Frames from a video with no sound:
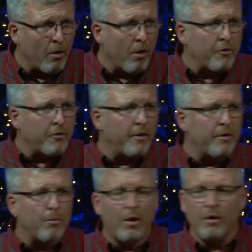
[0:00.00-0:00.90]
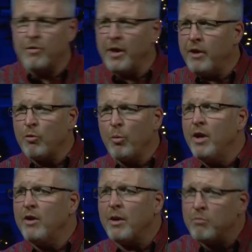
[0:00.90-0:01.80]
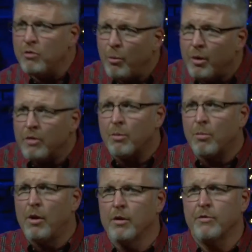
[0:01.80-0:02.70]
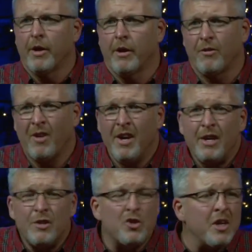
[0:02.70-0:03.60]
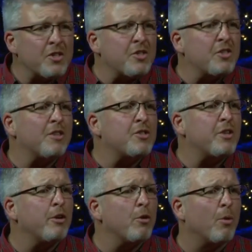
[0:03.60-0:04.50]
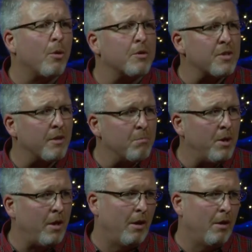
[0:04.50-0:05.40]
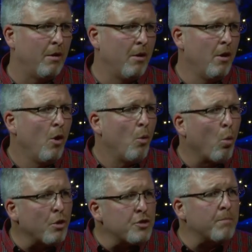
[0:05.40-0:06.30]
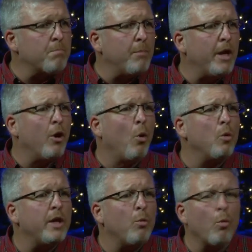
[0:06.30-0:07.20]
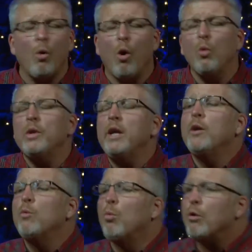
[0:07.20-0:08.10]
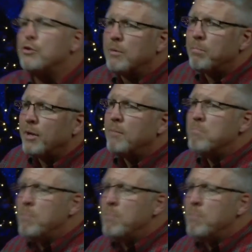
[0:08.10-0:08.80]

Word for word: hearts on the wrong things, we end up doing the wrong things. Jesus says, Set your hearts on me. Worship me. Only, only in worshiping